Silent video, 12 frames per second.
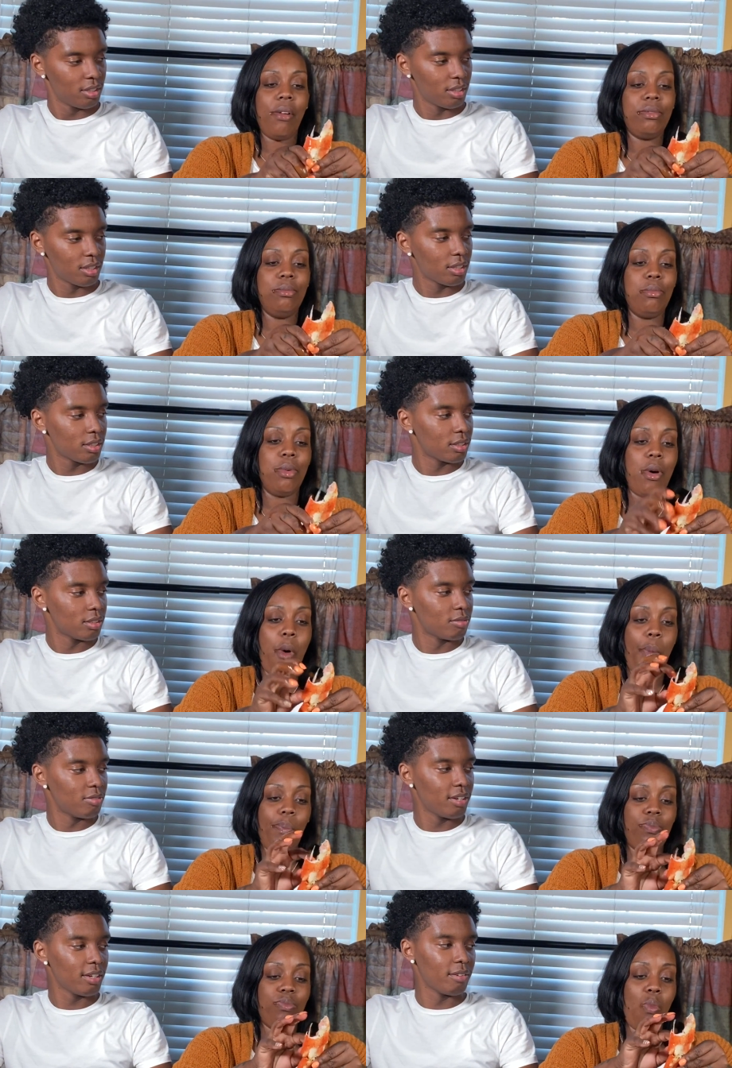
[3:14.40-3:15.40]
Speaker 1: This is
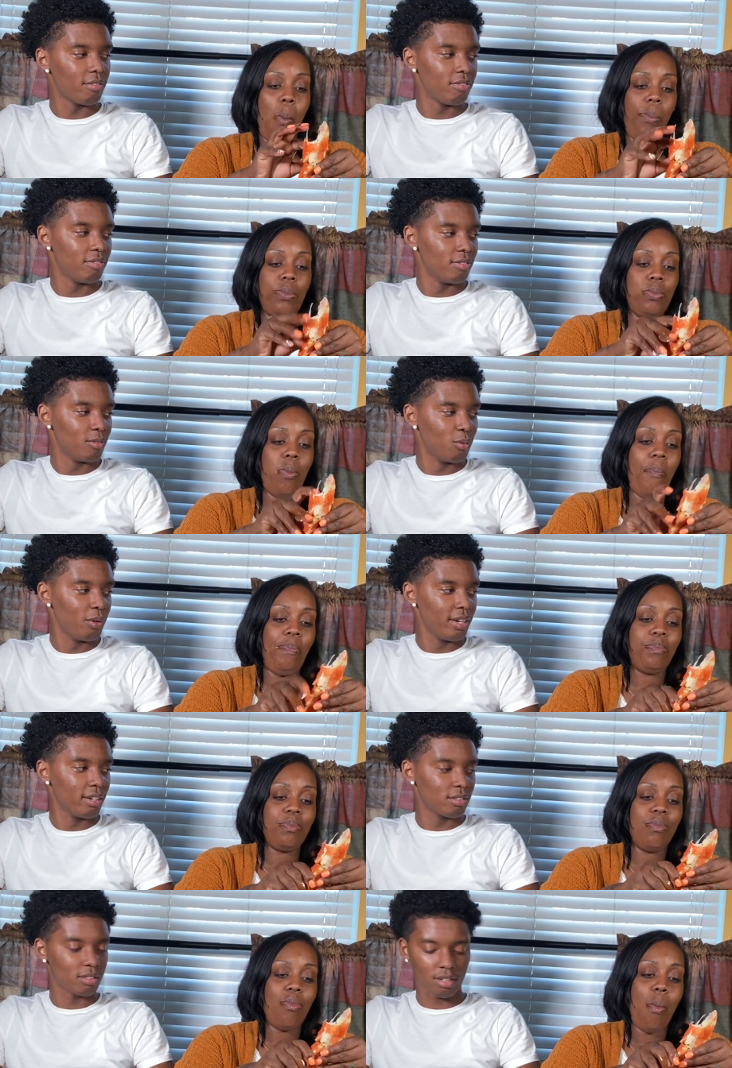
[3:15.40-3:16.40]
very
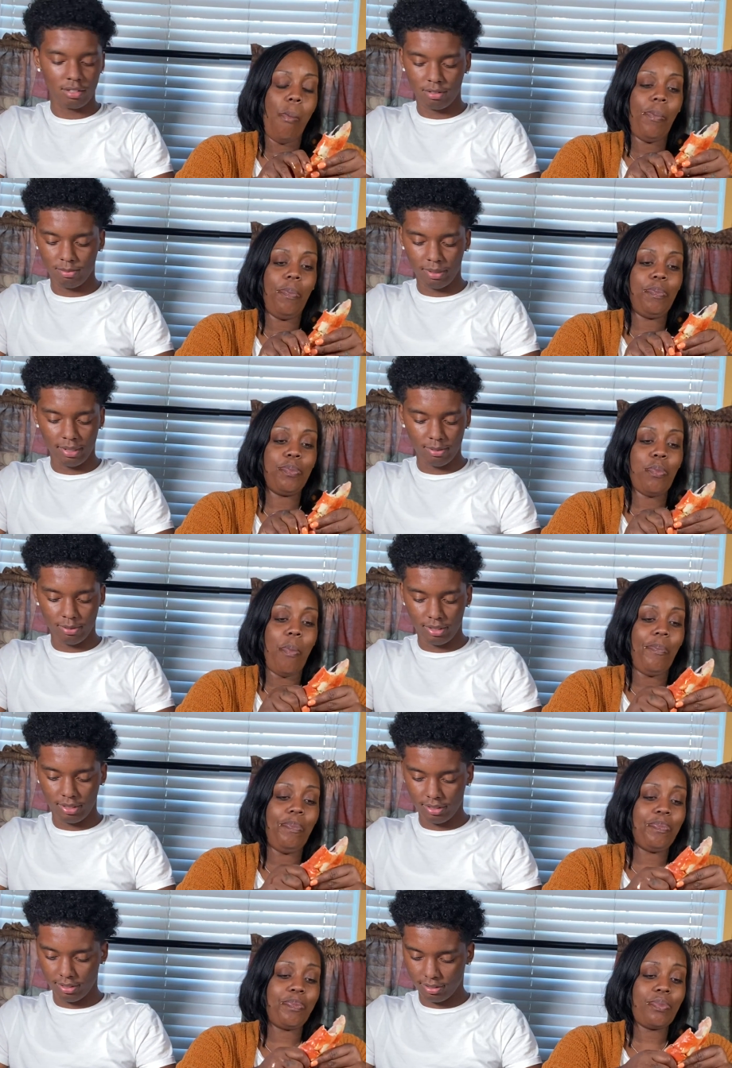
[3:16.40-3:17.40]
weird talking about it
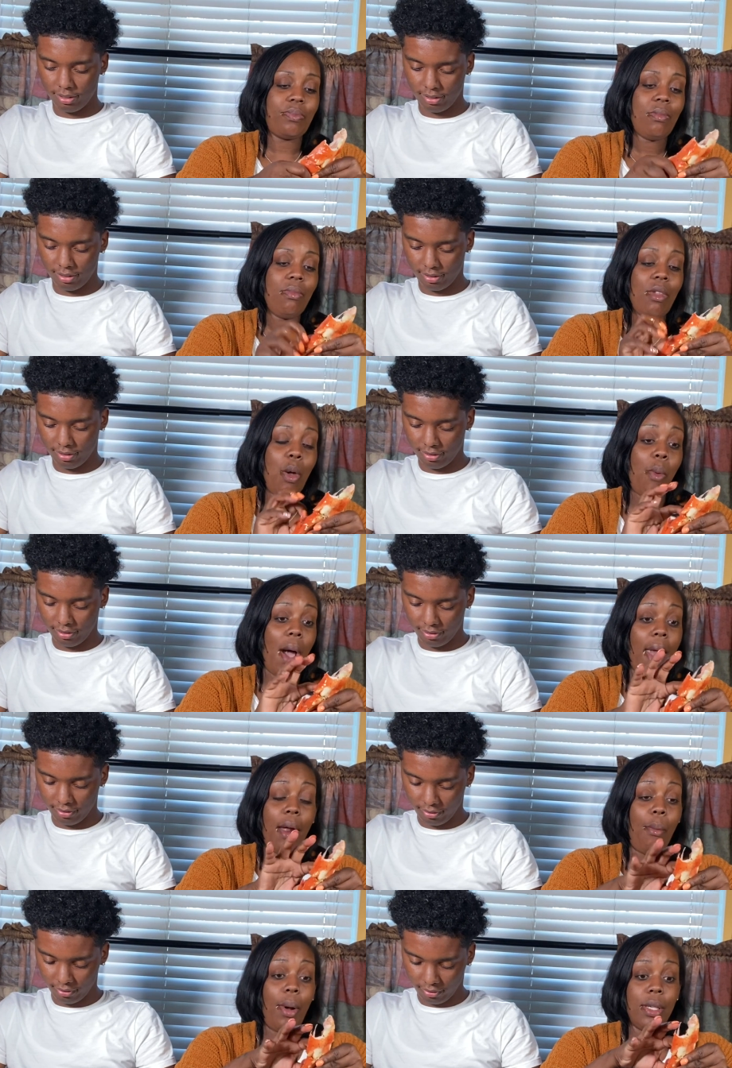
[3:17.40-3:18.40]
with you.
Speaker 2: Well, I
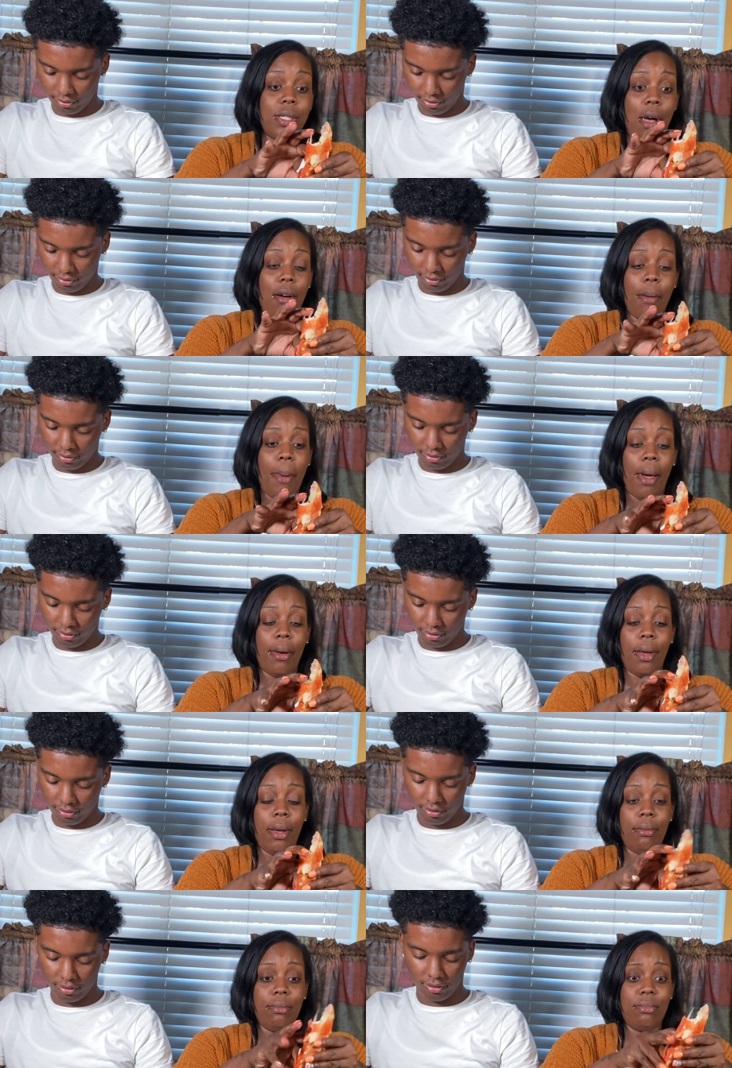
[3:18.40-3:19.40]
don't want to talk about
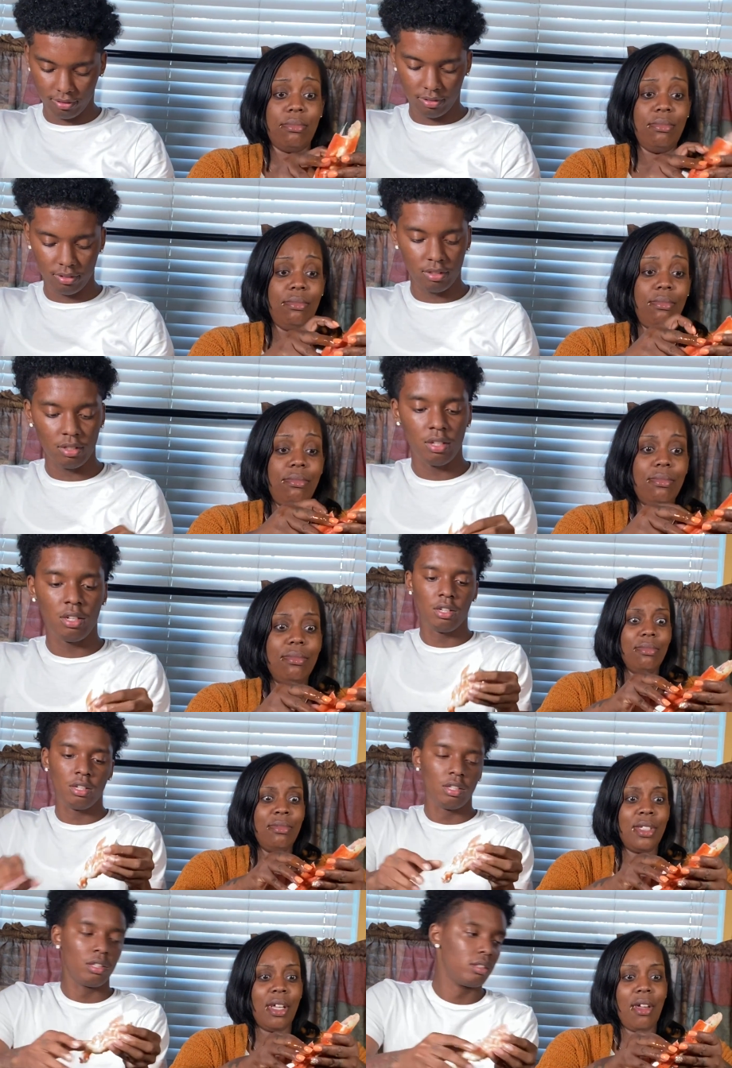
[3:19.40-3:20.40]
it.
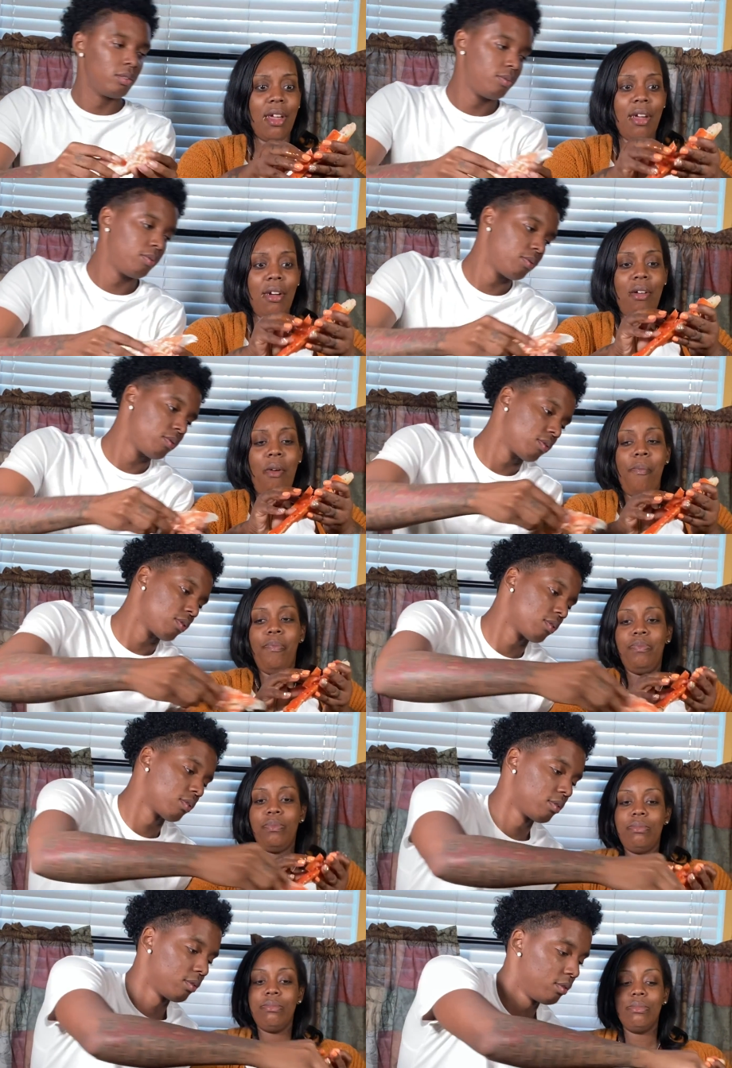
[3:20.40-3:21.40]
The hell?
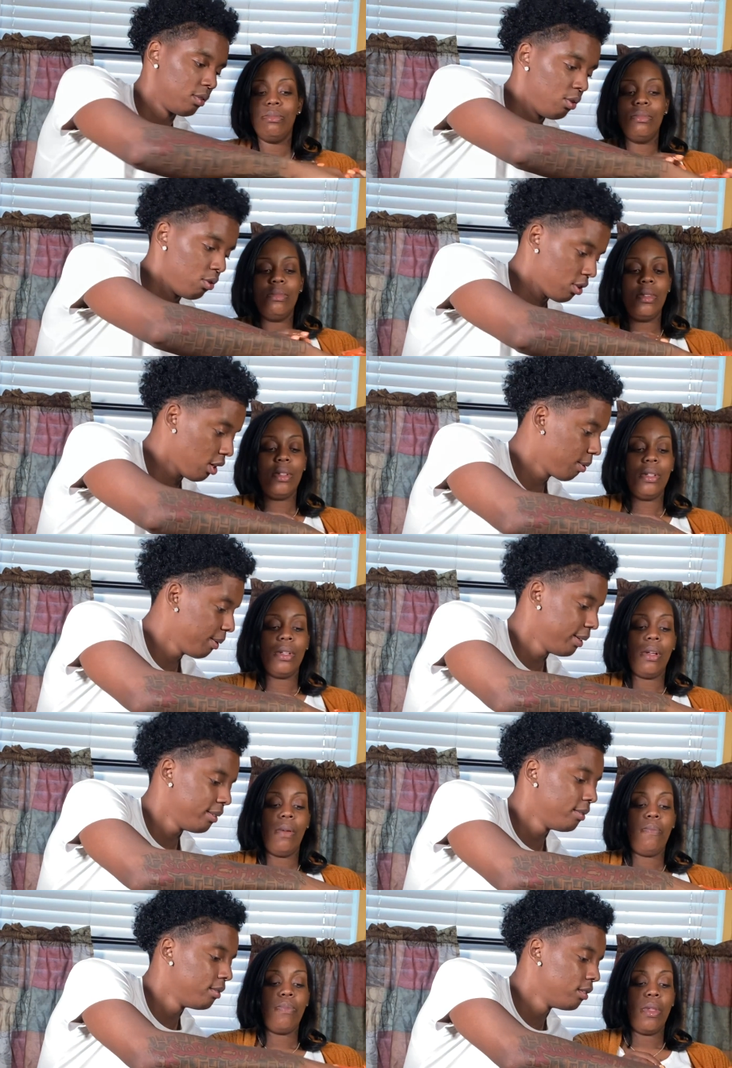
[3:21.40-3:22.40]
You want to talk
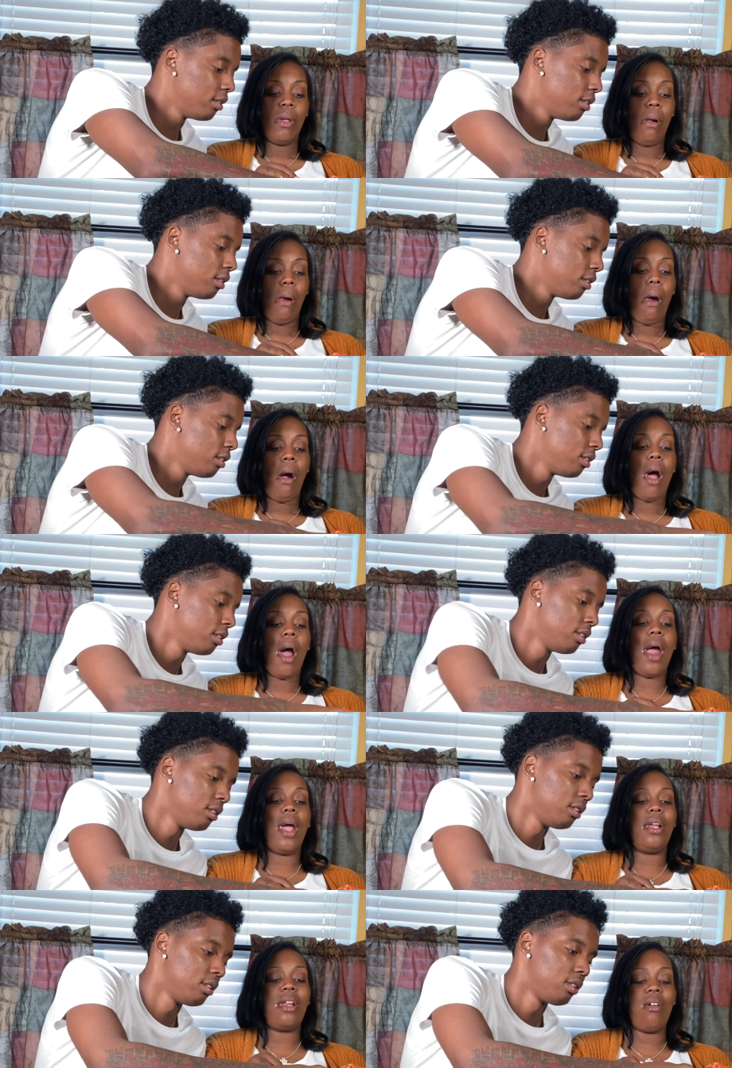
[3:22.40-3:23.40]
about it?
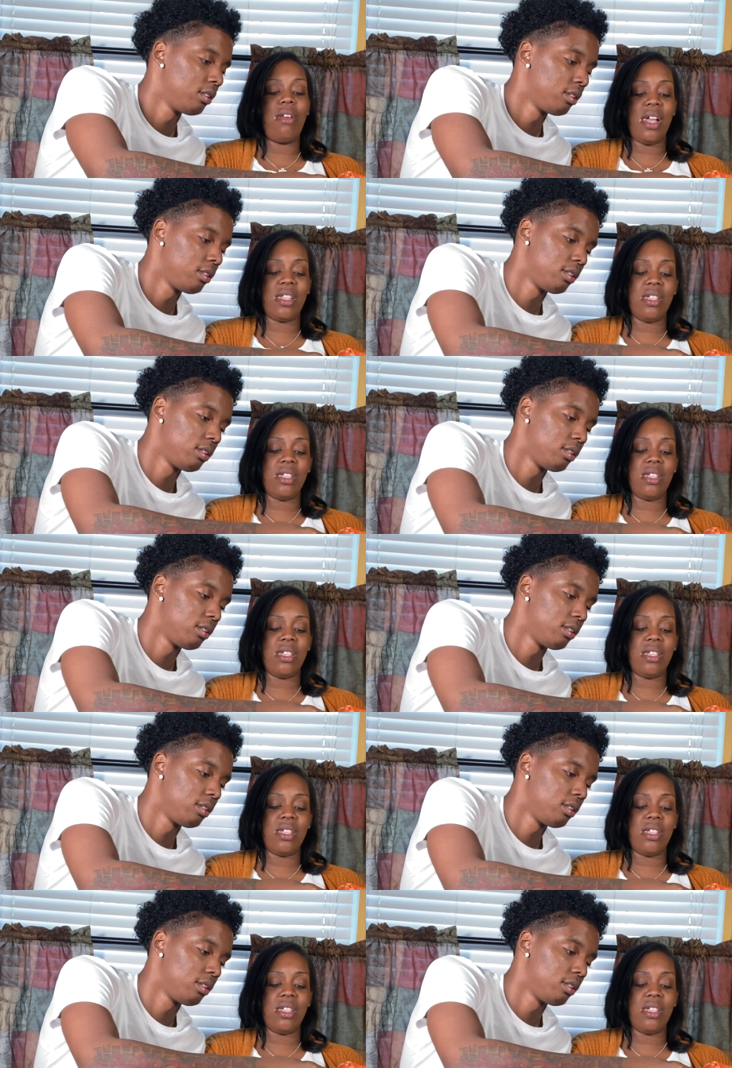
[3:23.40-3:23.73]
Hey, don't let